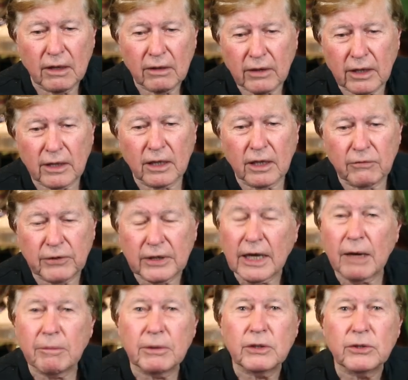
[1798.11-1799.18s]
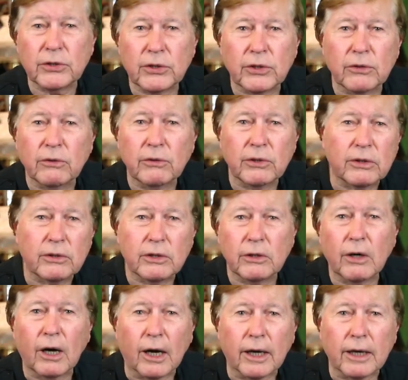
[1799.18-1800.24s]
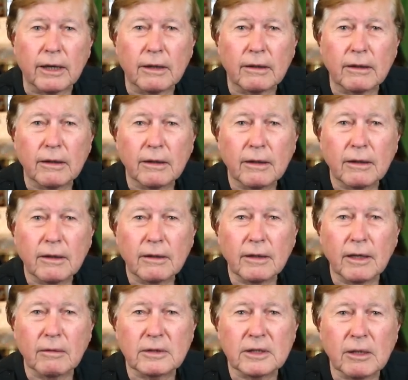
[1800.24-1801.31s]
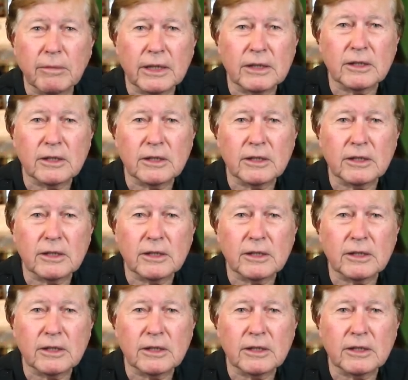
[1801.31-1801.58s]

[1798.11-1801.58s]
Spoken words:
that if it happened to you, you'd cry. You know, with somebody